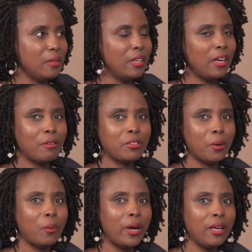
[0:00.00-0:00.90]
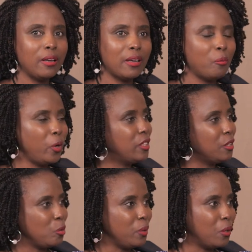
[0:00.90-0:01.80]
Then after a while, I'm
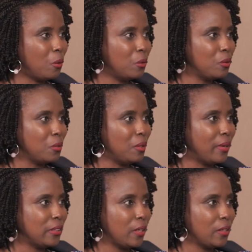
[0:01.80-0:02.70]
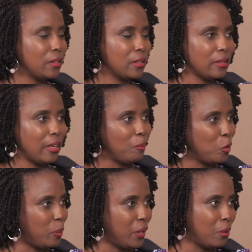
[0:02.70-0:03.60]
waiting to be called for the master's and I'm
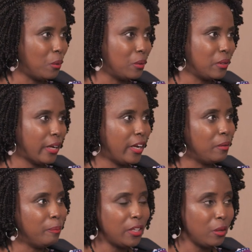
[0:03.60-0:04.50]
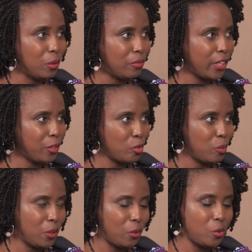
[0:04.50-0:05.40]
not being called. I had met the qualifications
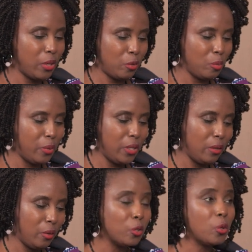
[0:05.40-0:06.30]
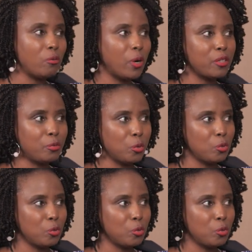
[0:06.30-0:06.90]
because you had to be, you had to have worked for